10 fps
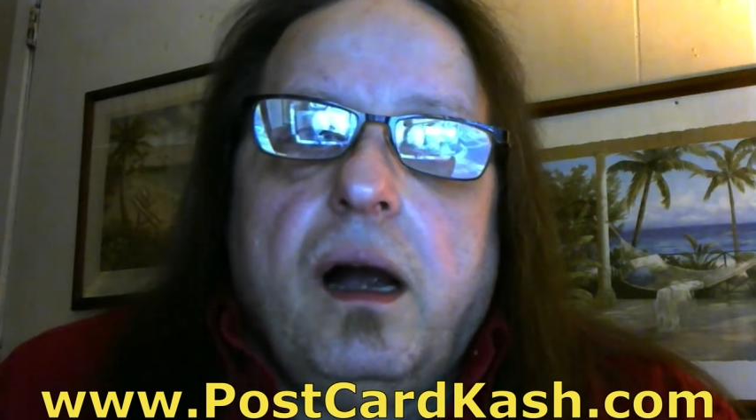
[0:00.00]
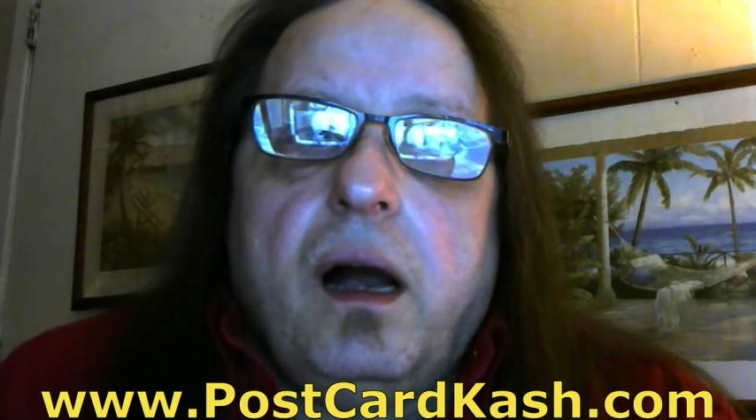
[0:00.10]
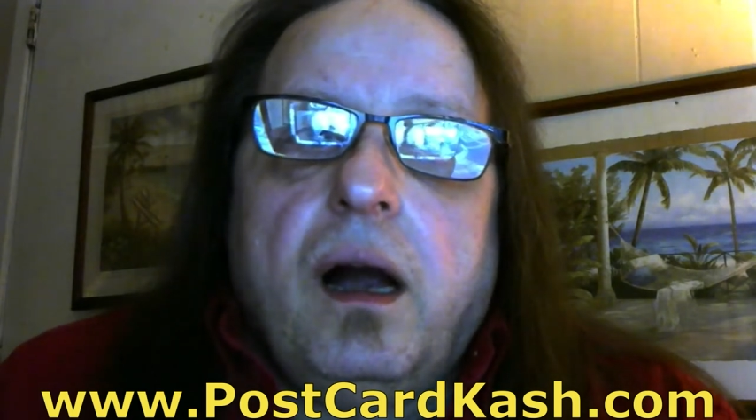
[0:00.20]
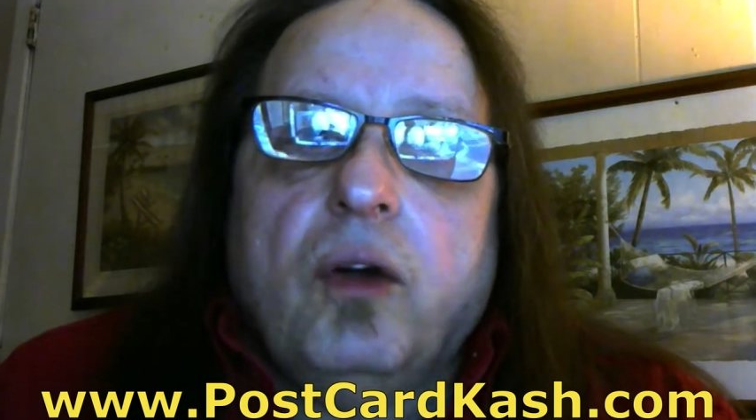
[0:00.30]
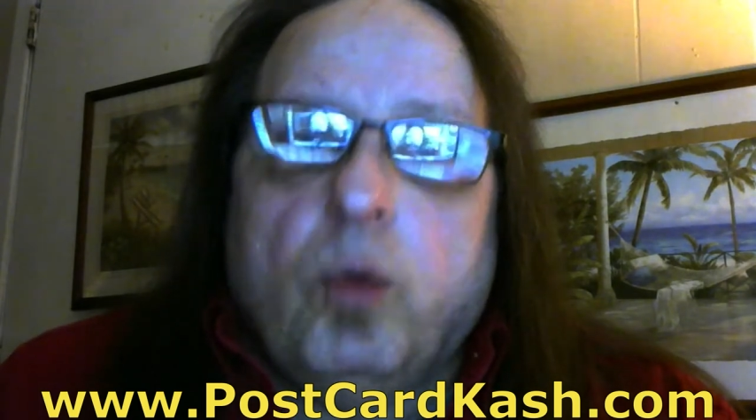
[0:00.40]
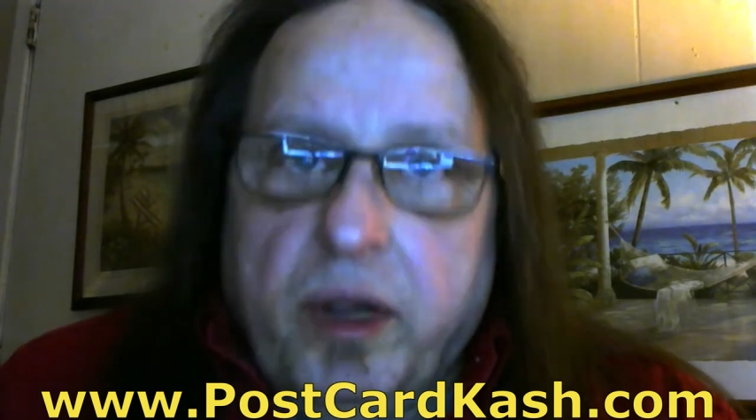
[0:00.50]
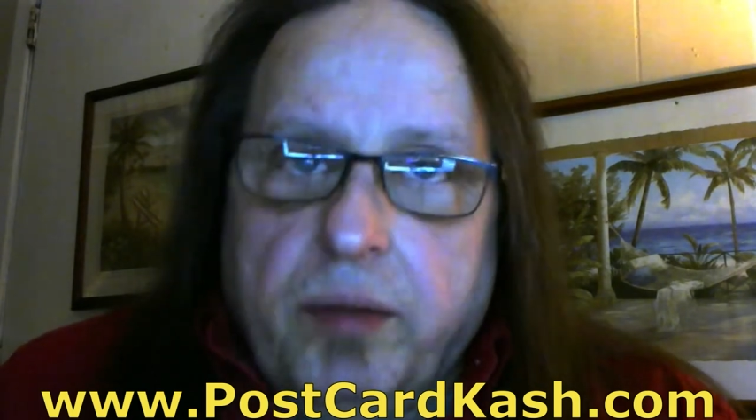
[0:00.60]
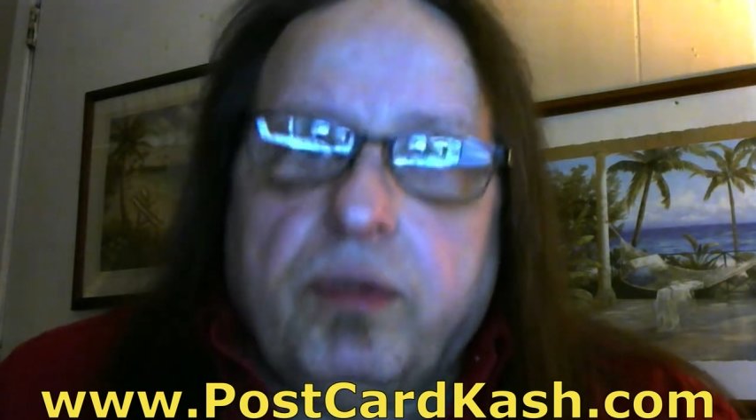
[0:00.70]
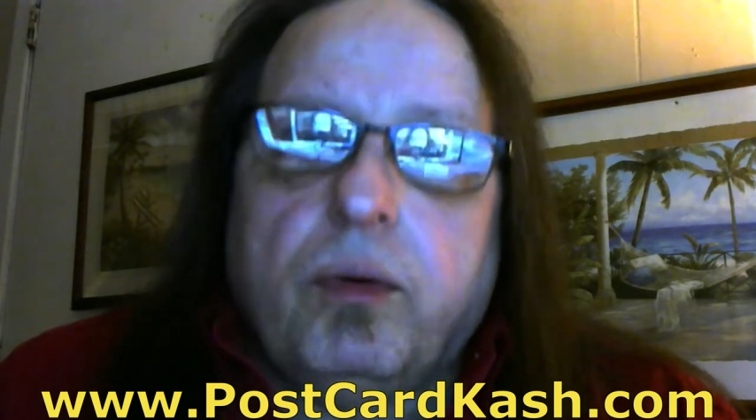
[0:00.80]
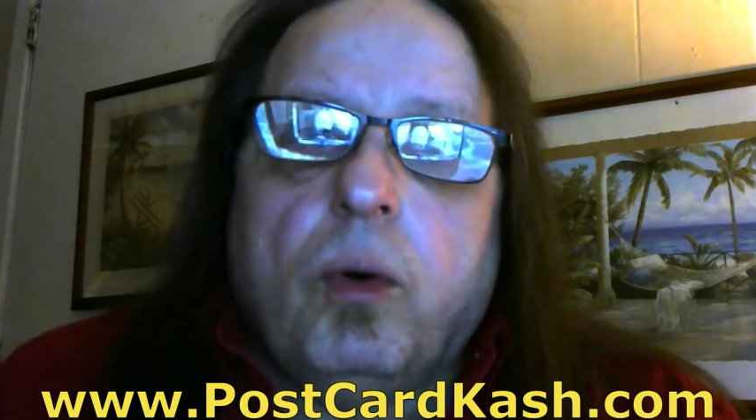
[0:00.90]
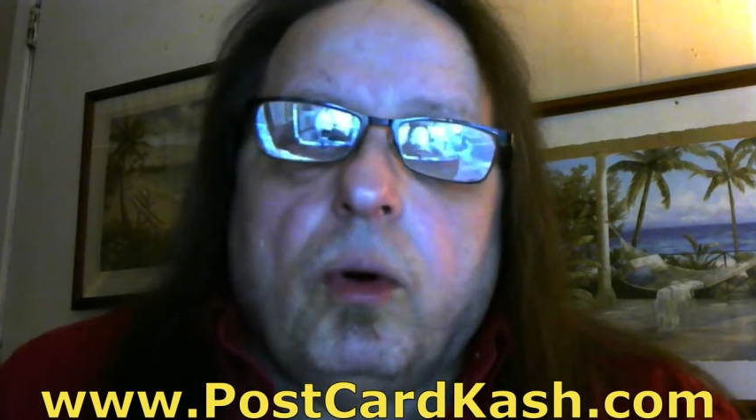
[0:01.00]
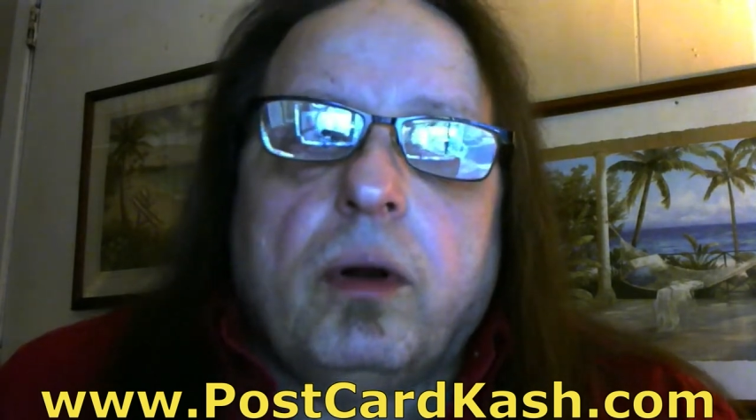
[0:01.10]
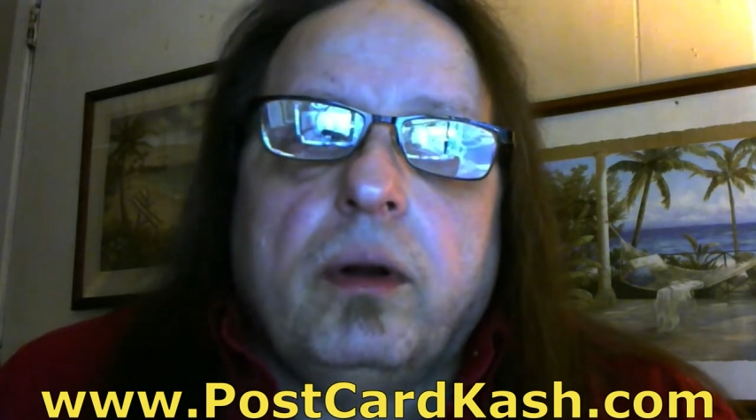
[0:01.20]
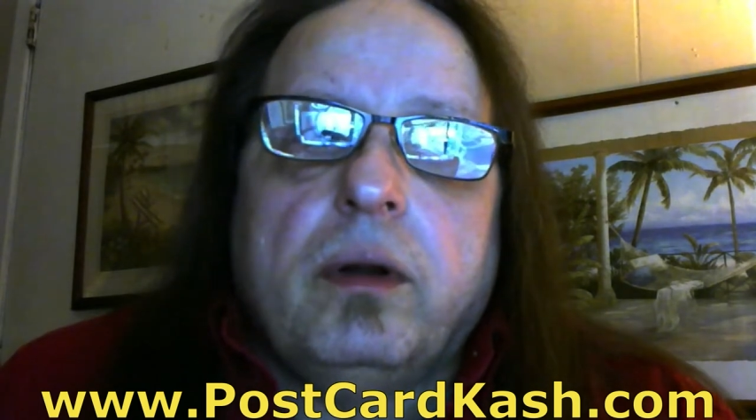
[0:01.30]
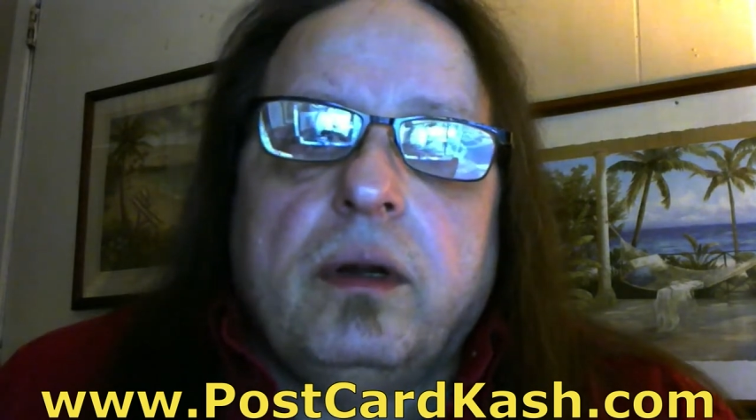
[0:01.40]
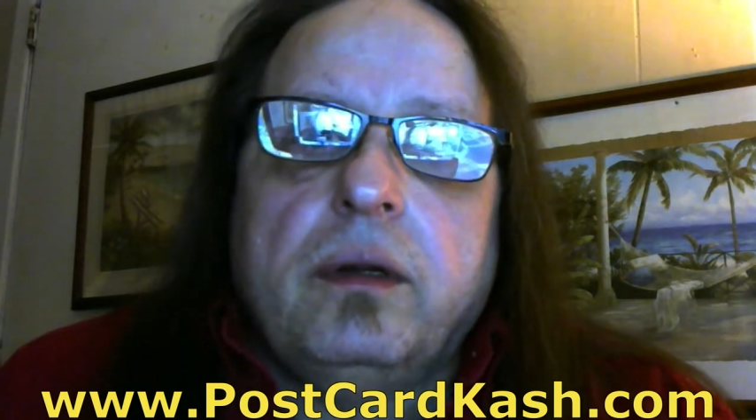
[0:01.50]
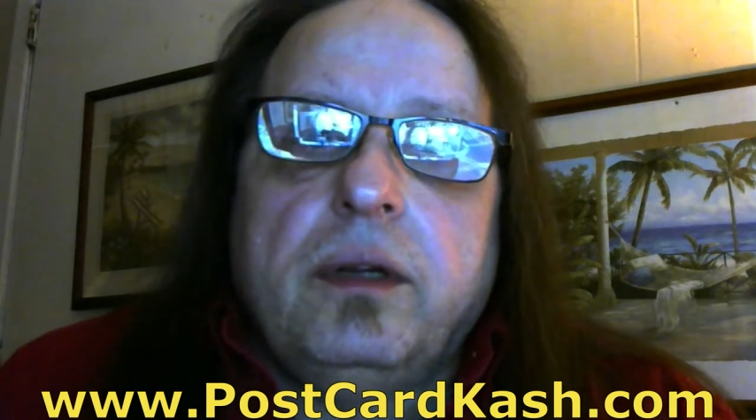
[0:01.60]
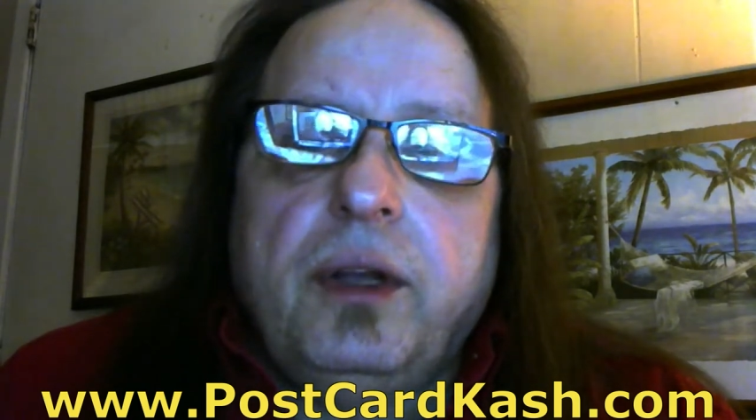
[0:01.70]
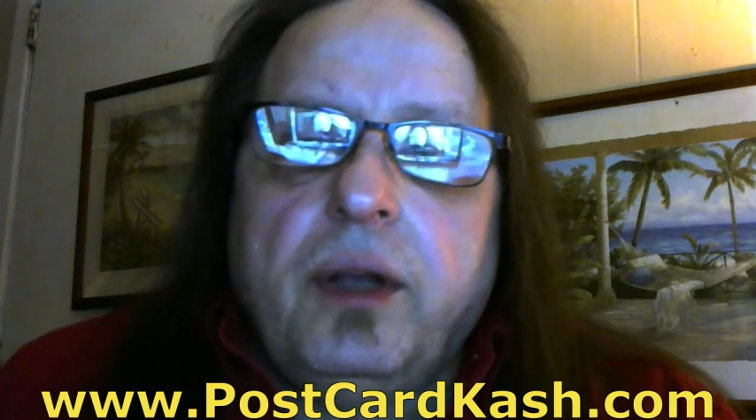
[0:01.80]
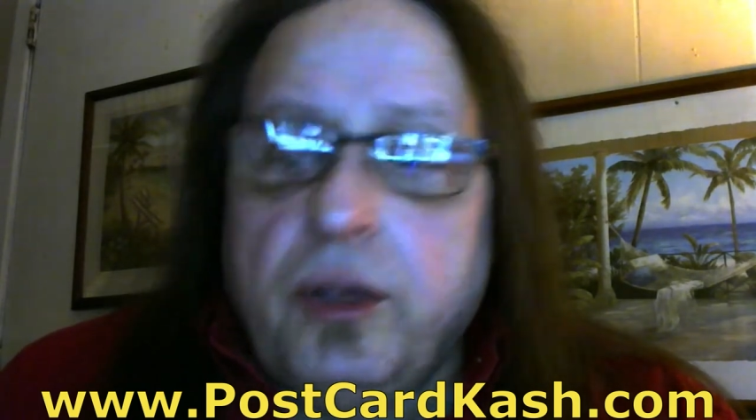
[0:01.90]
uh, the week before. And
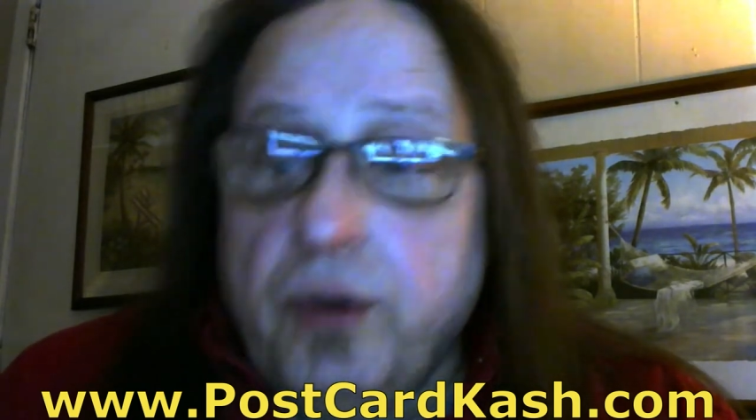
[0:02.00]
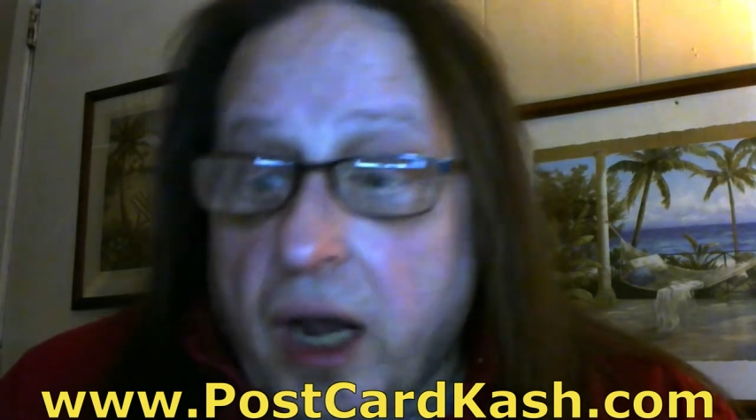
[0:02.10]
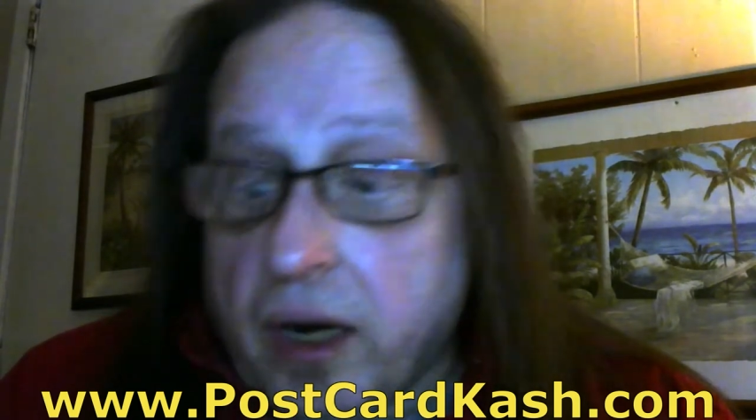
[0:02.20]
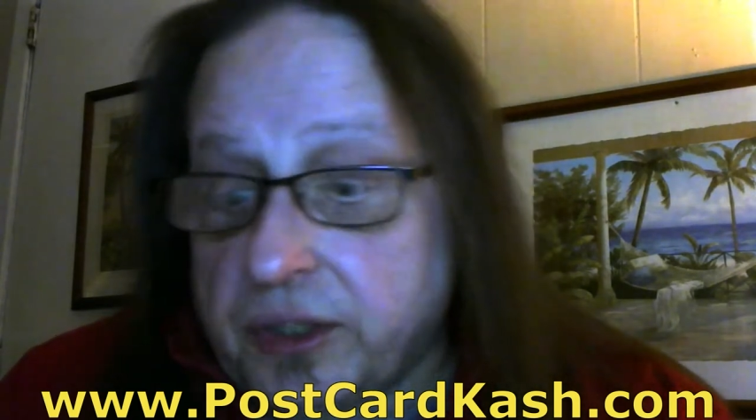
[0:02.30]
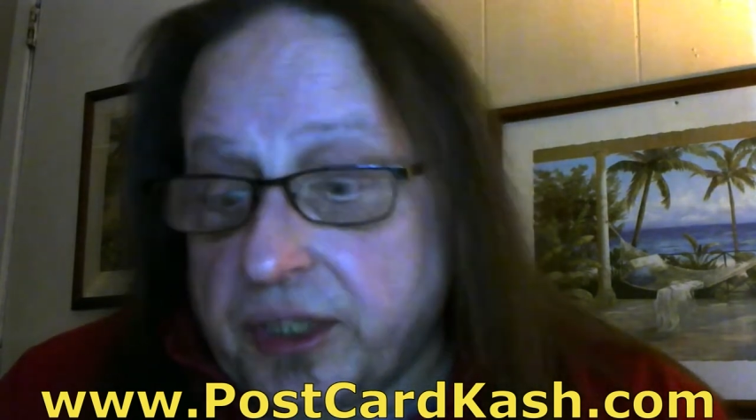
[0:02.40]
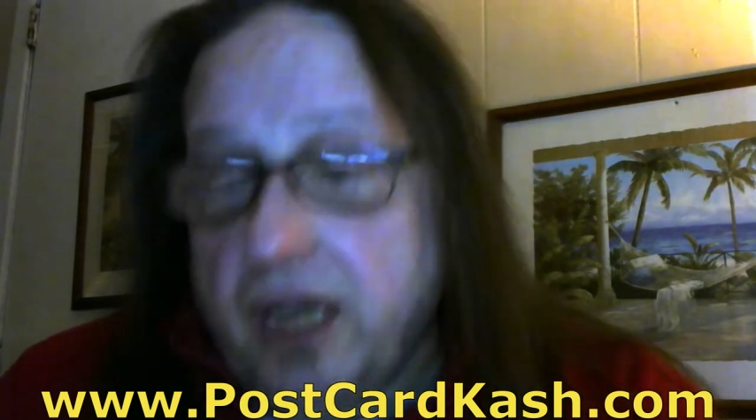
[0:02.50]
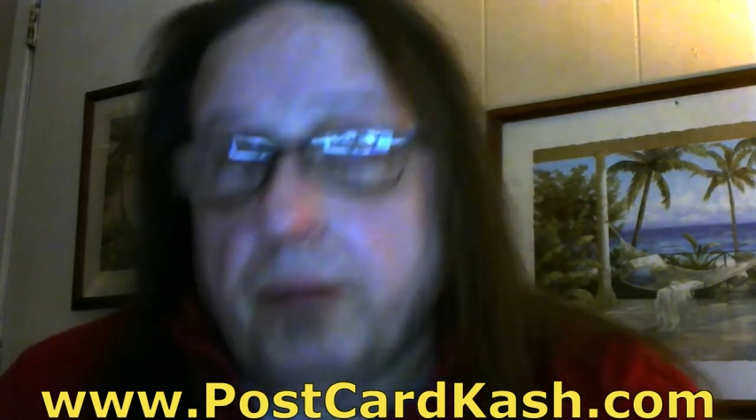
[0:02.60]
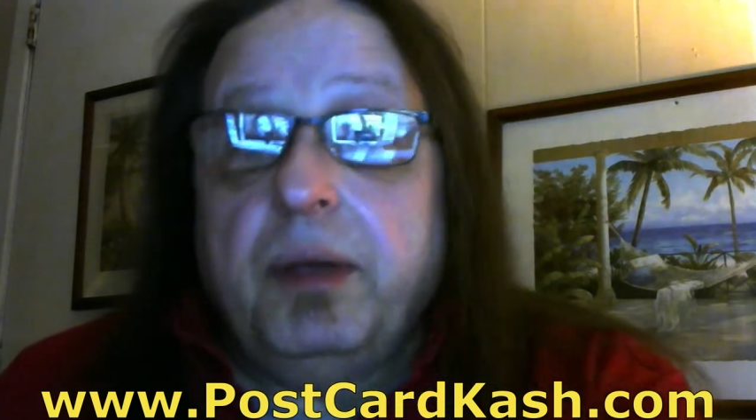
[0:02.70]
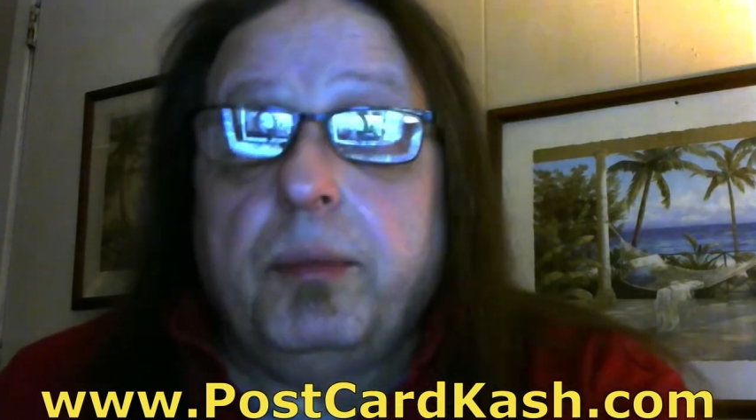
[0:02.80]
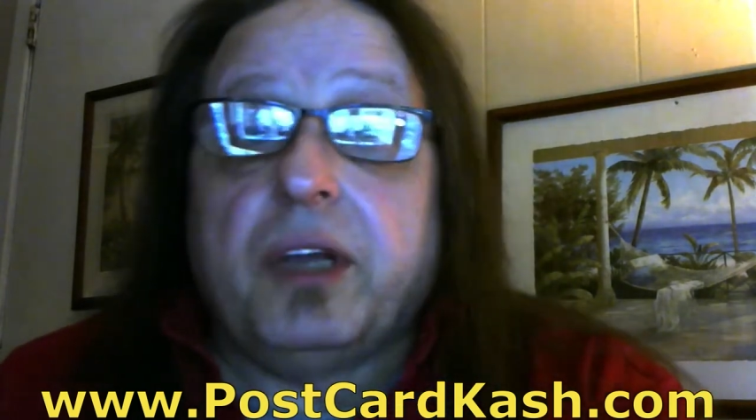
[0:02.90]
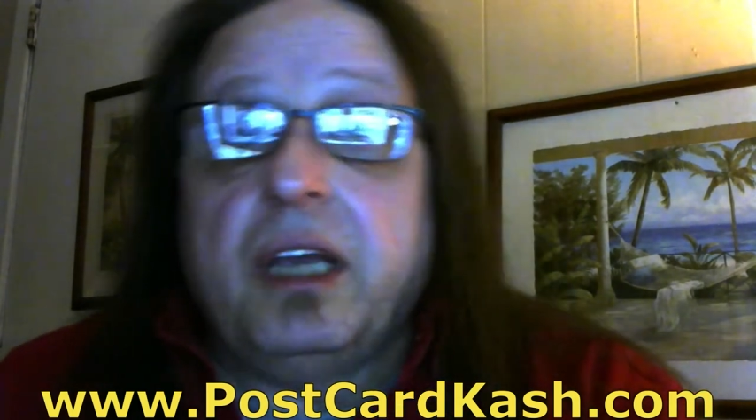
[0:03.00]
you, you got to understand, people keep